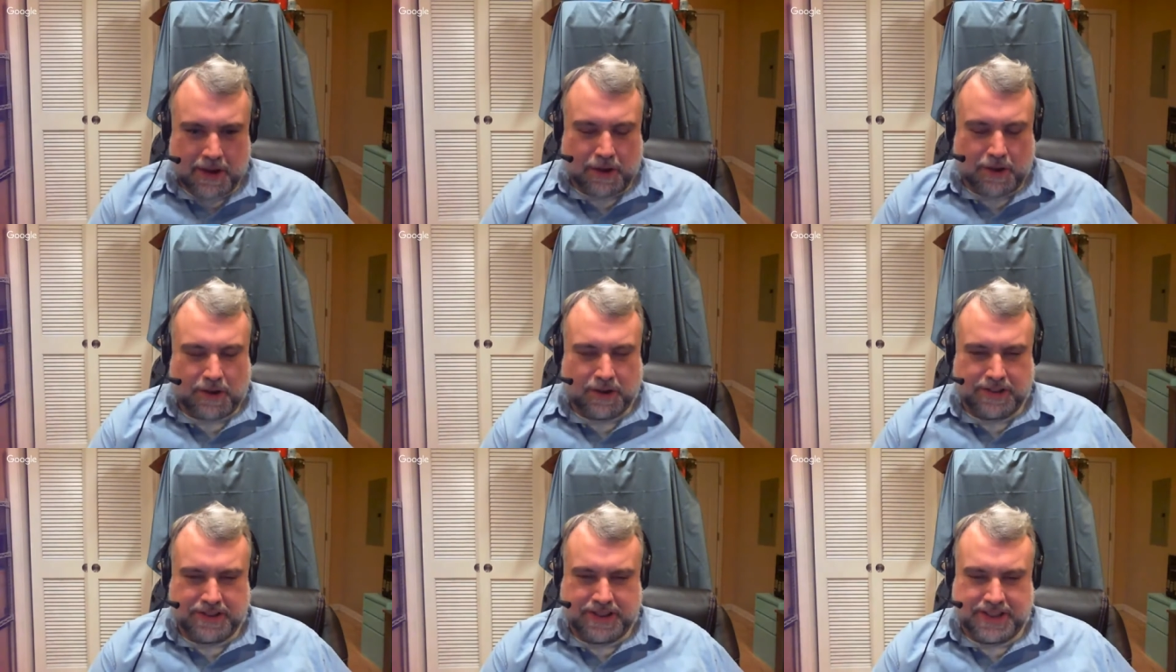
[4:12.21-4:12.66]

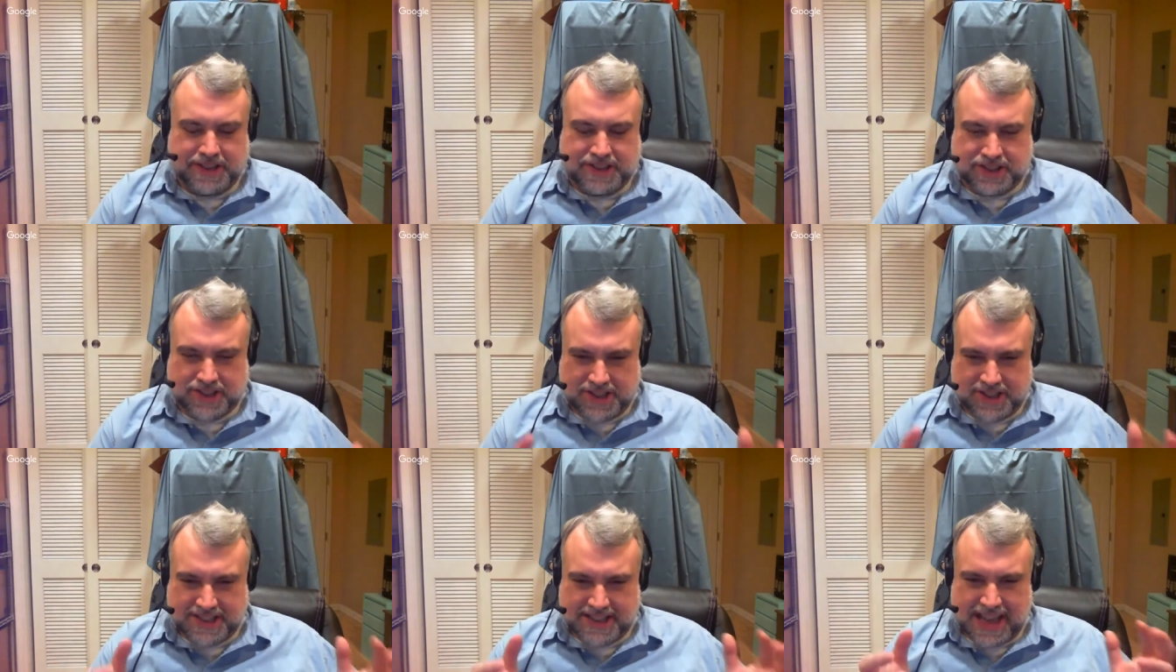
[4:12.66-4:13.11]
Or these
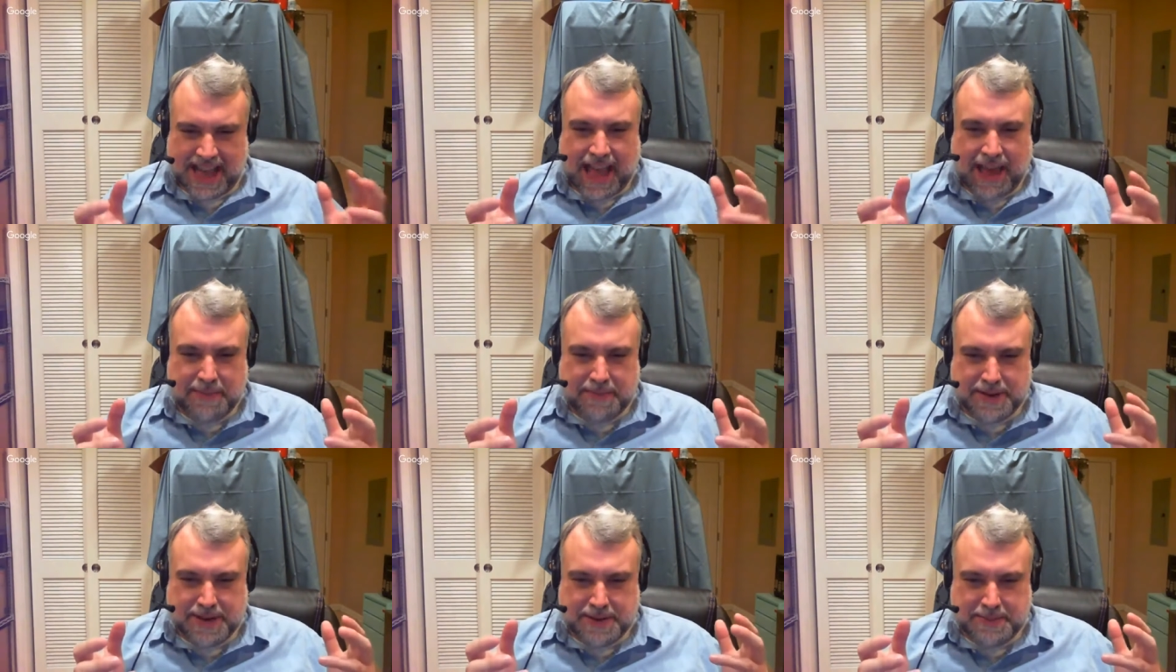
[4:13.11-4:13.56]
just
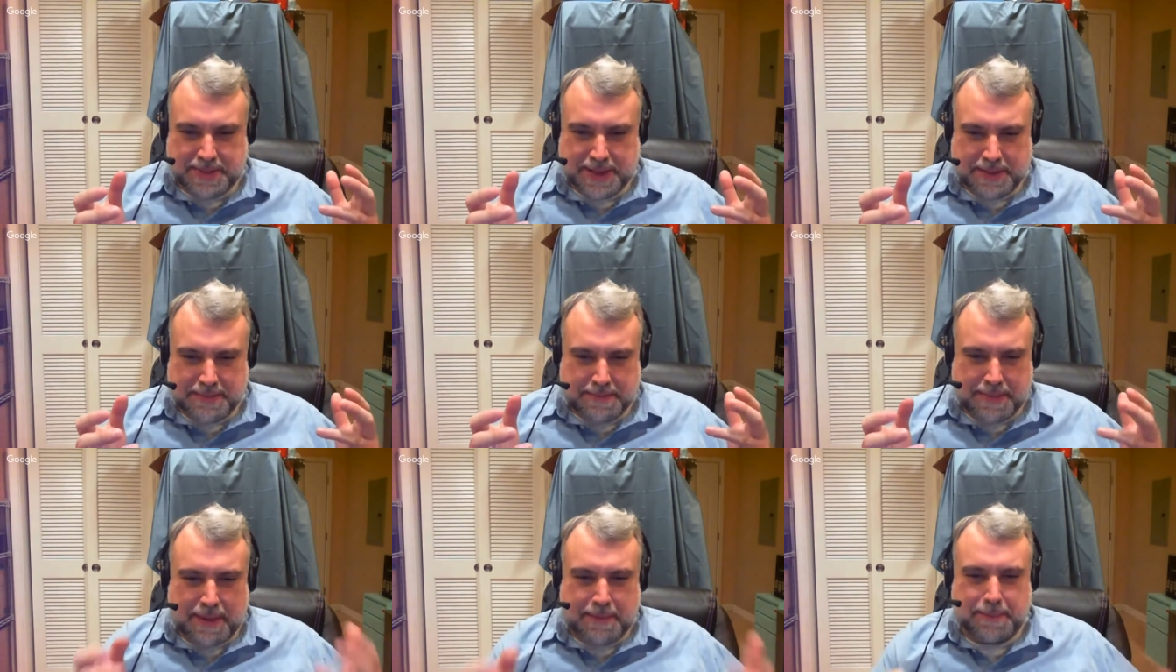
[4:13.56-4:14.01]
happen to
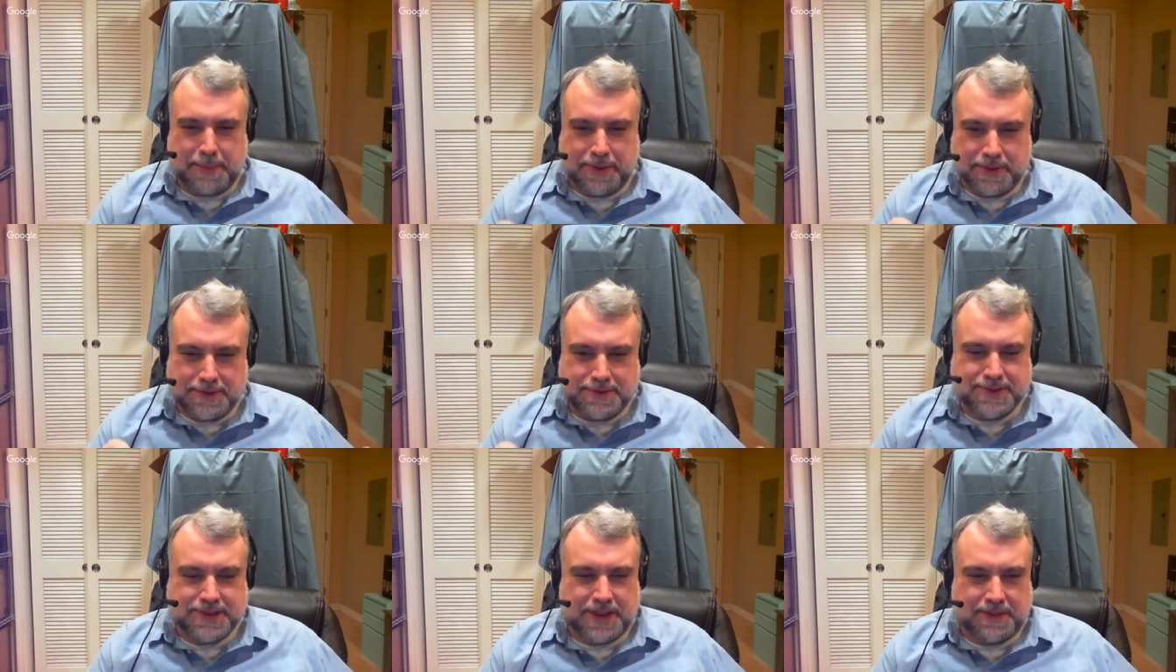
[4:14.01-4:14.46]
be
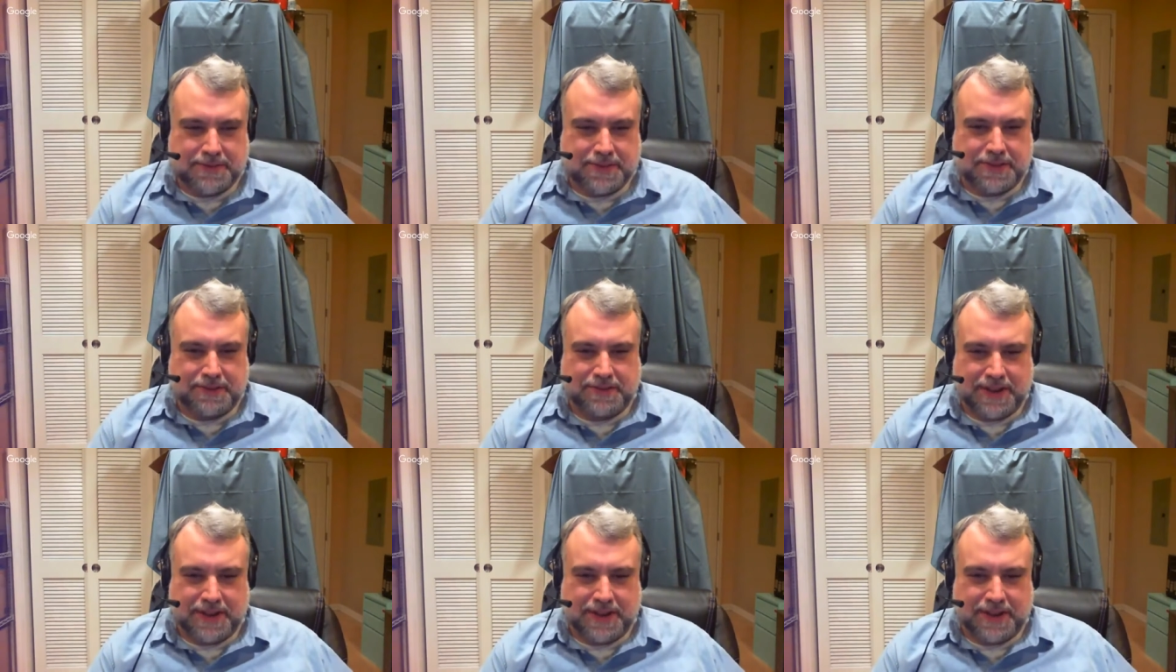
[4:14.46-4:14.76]
members of the